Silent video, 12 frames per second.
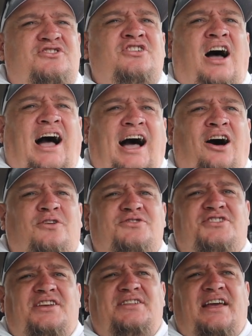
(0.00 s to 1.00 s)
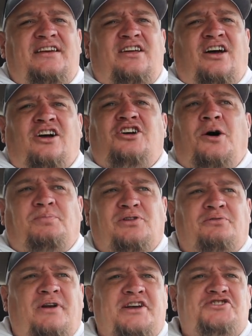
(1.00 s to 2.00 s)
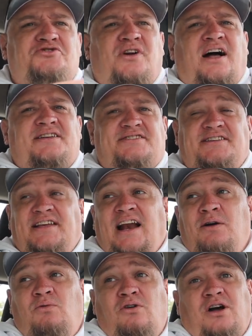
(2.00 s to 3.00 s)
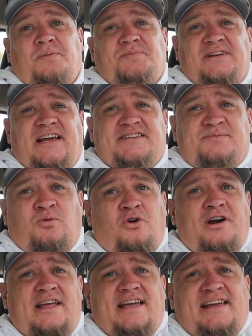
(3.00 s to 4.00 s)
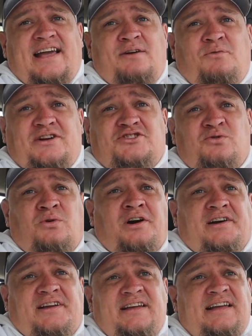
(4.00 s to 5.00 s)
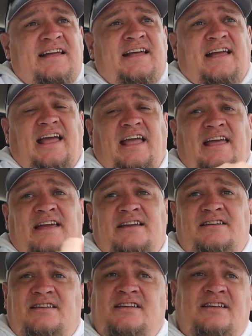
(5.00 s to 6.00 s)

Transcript: a house and then a couple of restaurants. And then I woke up the next morning and get, went to work, and